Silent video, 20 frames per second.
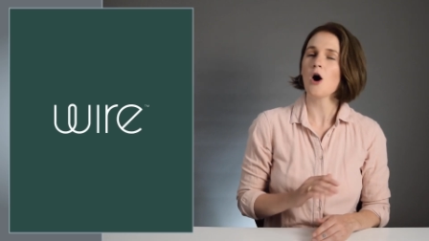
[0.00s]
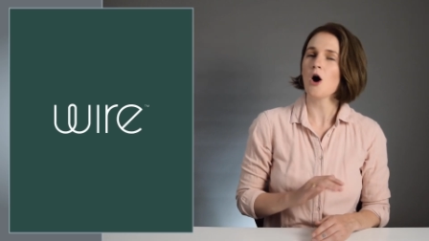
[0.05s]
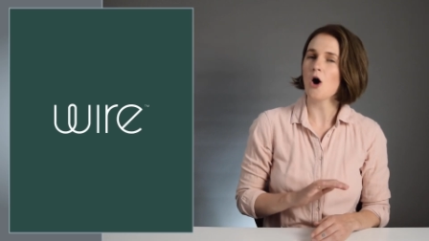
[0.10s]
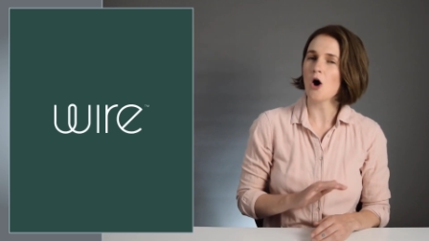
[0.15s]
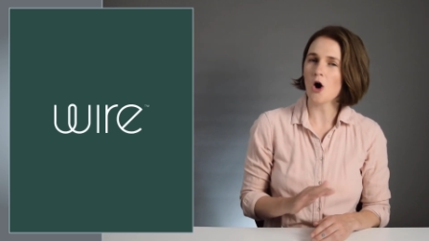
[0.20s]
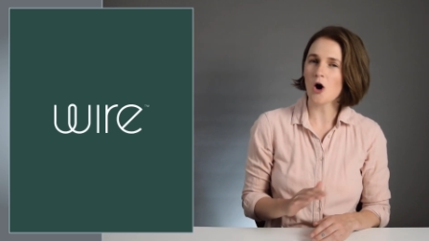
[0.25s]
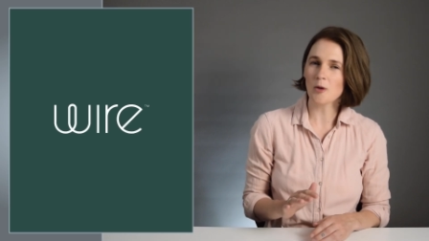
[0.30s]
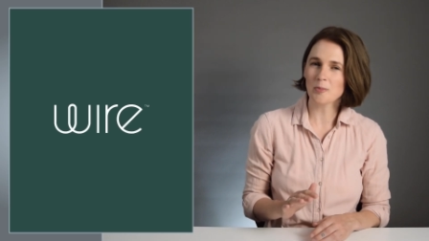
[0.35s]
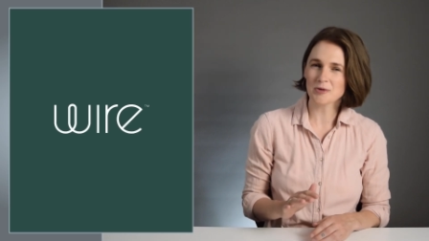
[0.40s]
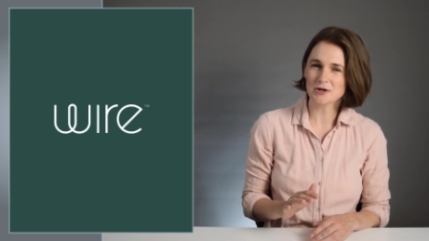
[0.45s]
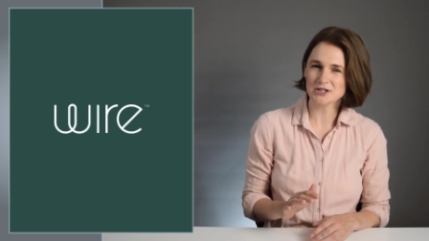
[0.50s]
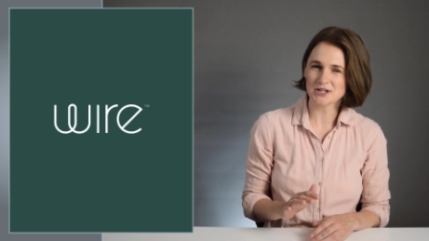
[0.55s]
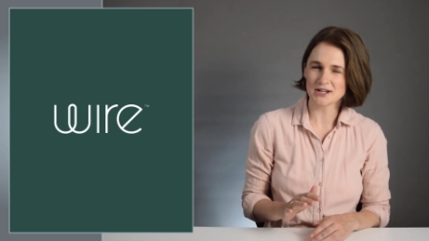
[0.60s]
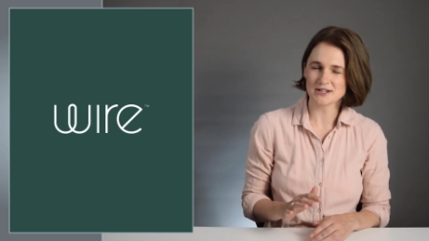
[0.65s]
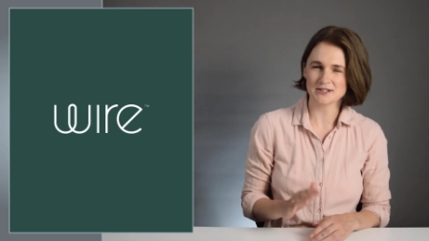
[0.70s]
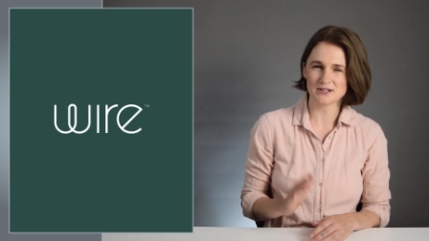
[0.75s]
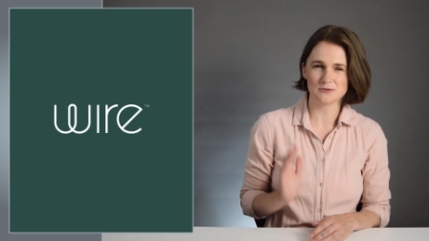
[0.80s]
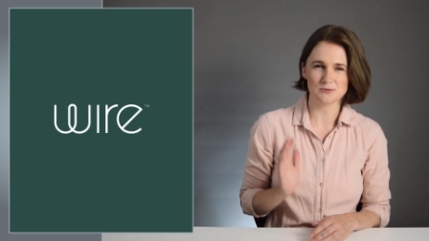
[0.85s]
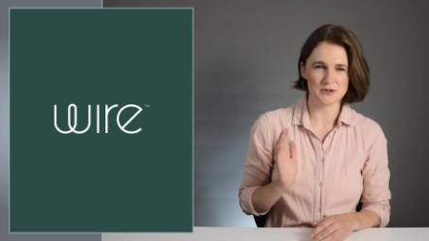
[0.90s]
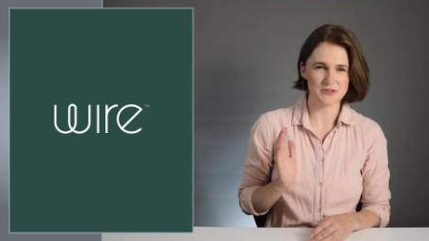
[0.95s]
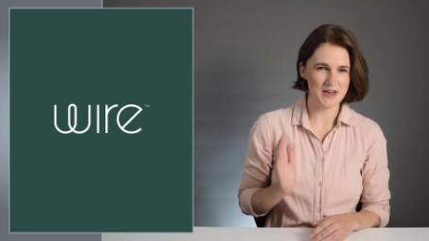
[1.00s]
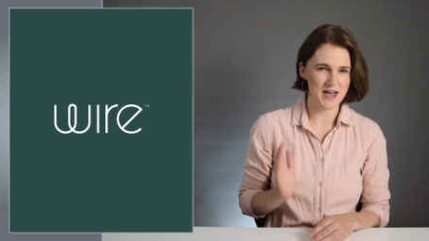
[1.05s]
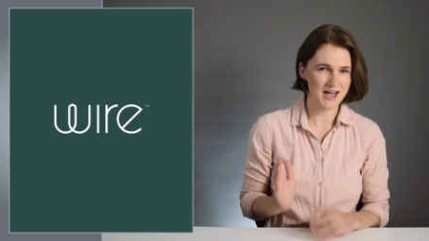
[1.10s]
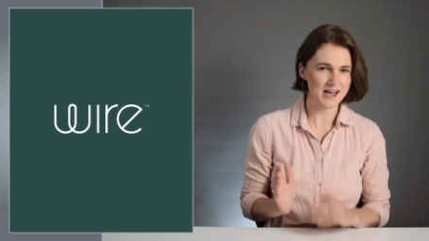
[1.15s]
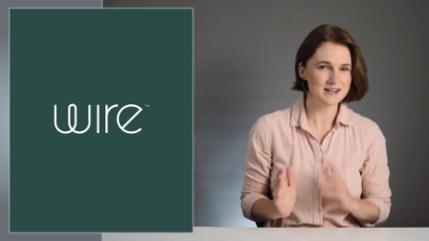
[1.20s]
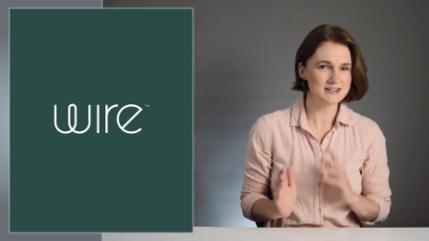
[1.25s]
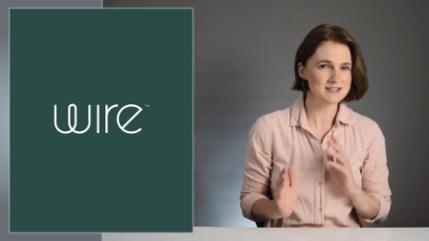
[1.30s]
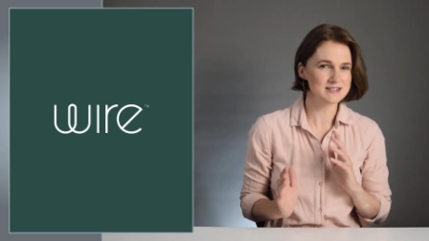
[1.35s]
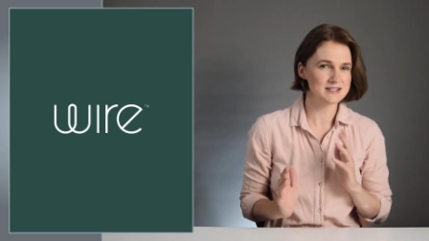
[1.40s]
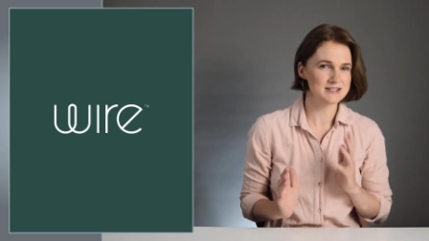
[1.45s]
all protected with
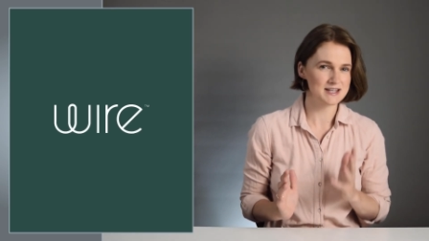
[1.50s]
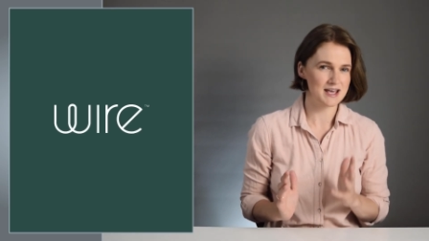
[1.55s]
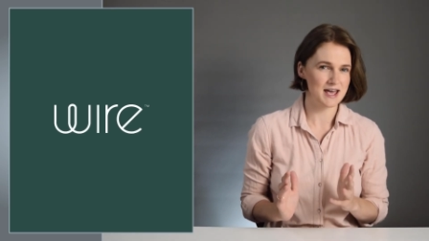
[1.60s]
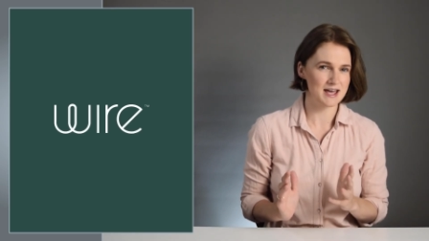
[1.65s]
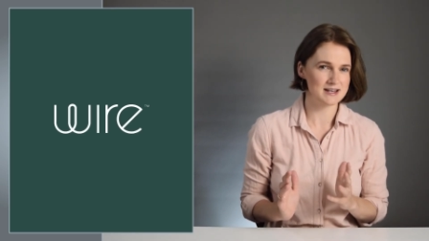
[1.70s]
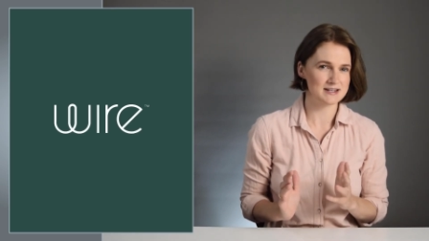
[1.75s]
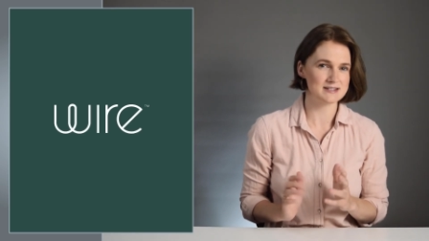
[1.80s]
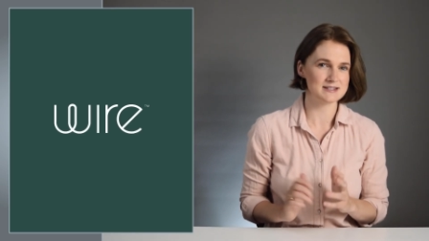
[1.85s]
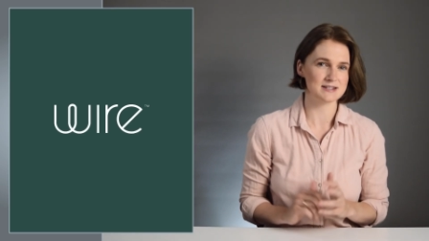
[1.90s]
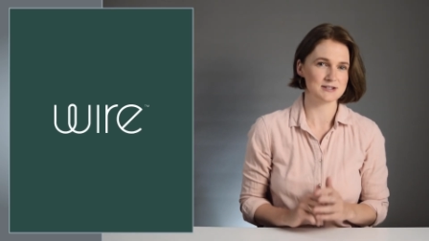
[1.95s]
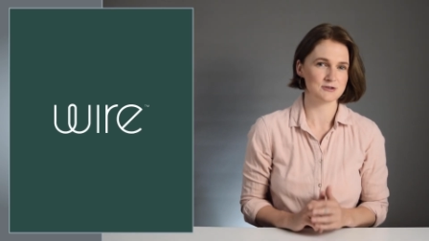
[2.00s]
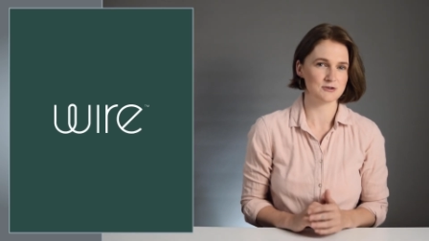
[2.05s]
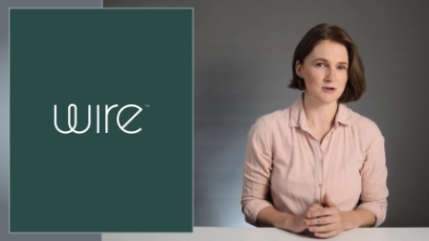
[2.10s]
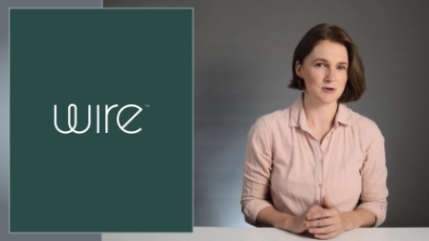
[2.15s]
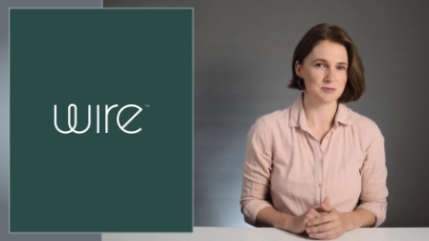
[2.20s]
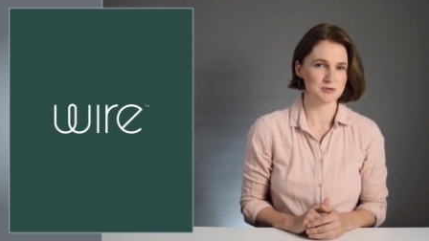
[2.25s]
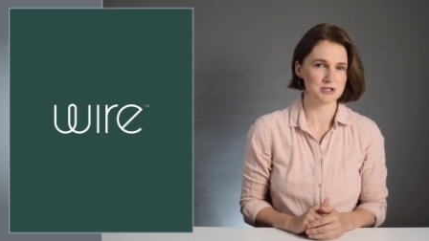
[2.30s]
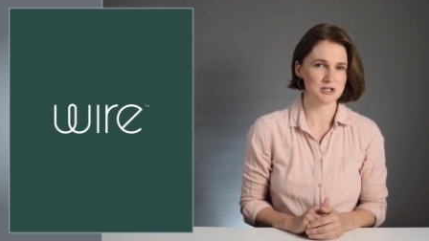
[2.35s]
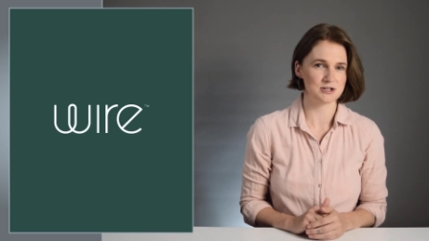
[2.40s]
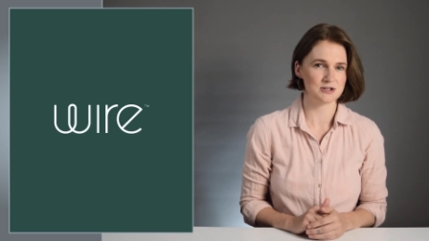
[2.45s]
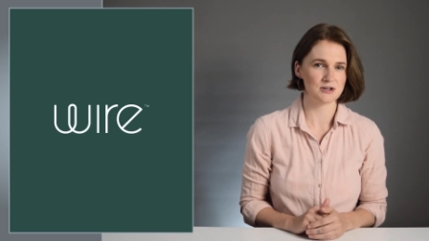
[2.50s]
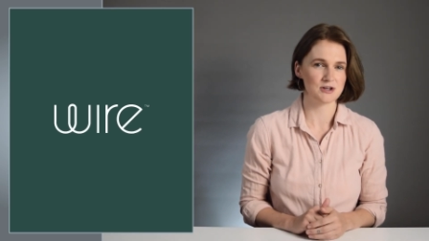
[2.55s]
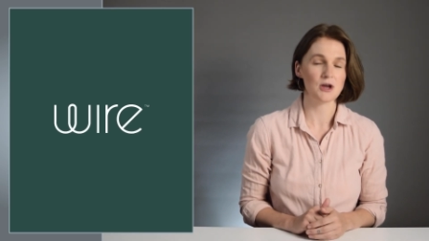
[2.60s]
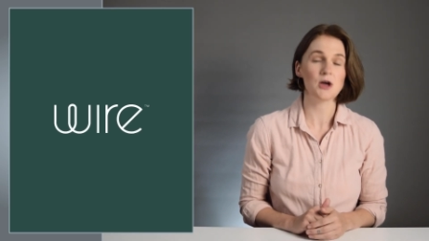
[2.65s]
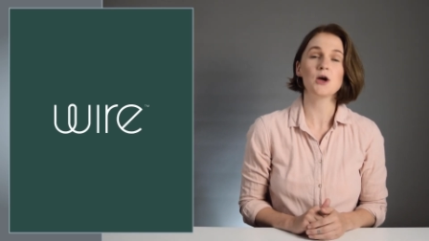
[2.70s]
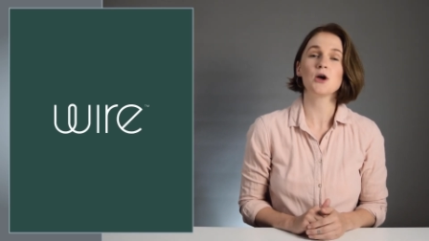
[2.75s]
end-to-end -end encryption.